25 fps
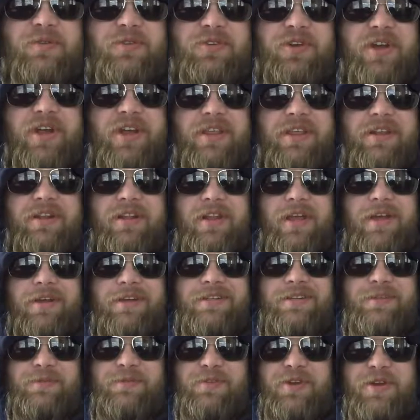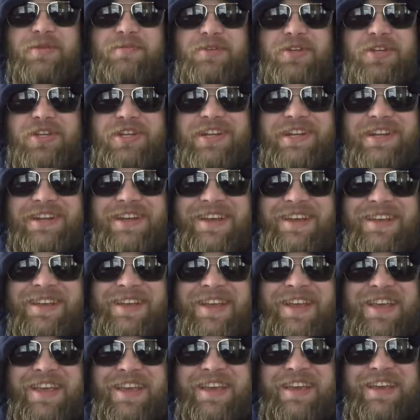We'll try a little longer subscription
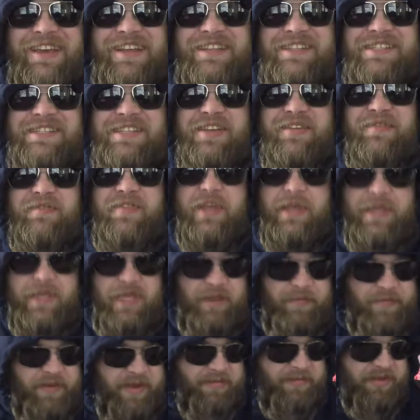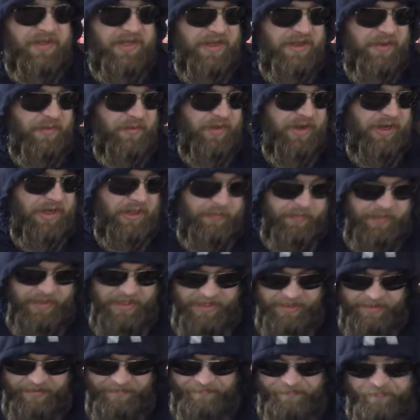and see if they keep up the good work.
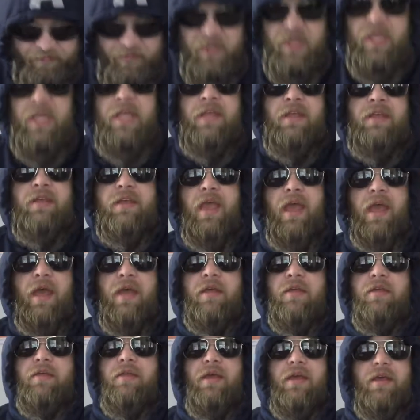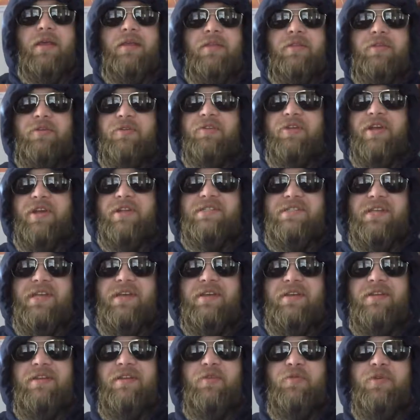But yeah, Loot Crate's
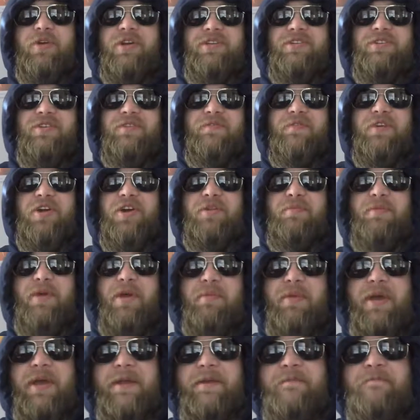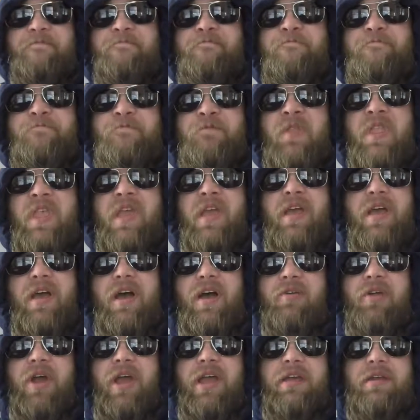a winner so far in my mind.
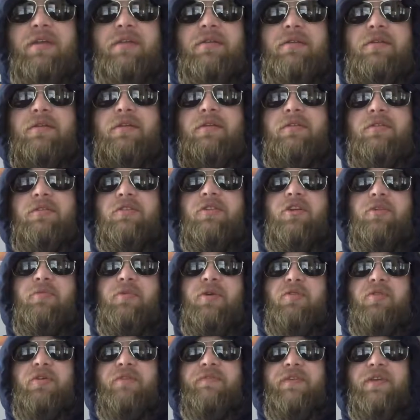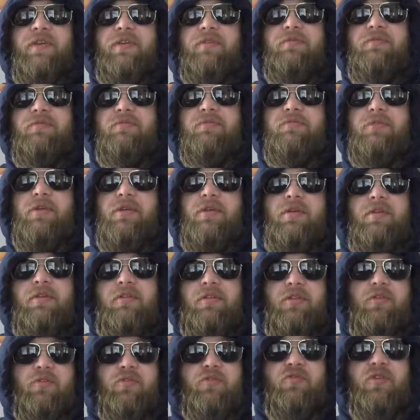All right, Turbo review,
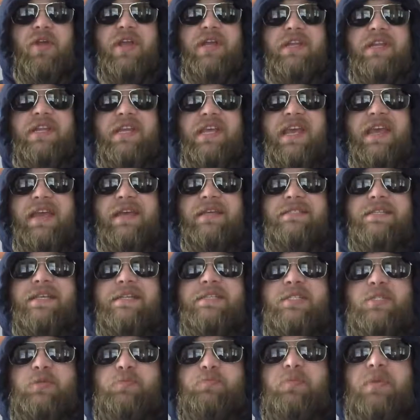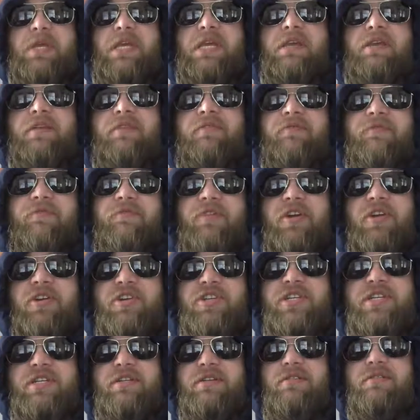Loot Crate DX speed
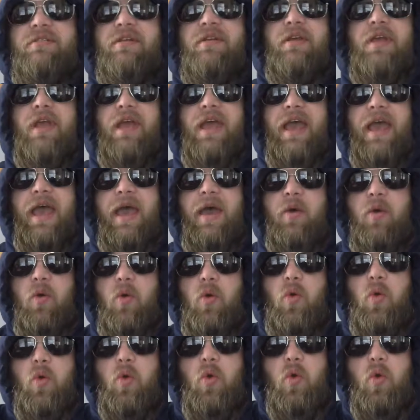version out.